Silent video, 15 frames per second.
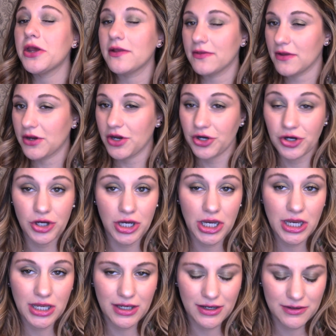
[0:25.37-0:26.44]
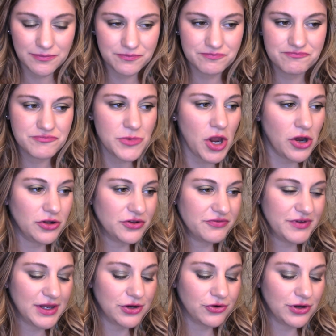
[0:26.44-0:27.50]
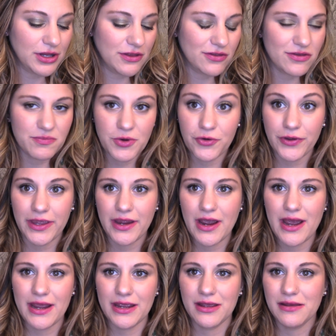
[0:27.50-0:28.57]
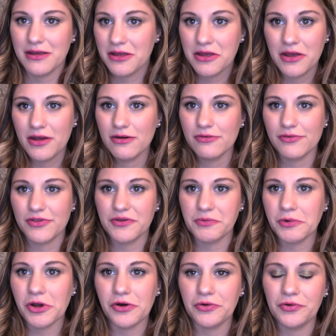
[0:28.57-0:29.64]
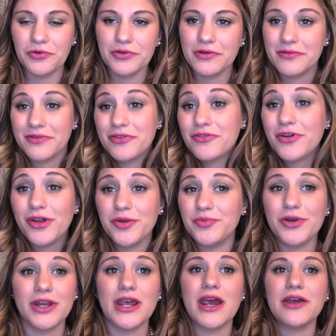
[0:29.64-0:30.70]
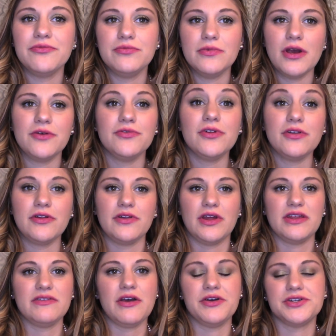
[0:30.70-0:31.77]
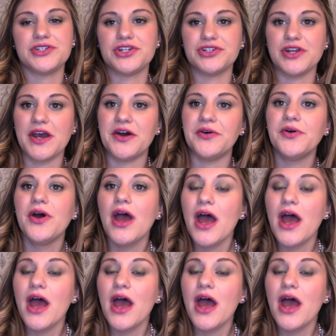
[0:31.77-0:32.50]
It's like a green, olivey green smoky eye with some gold. It's really pretty. I really liked how it turned out.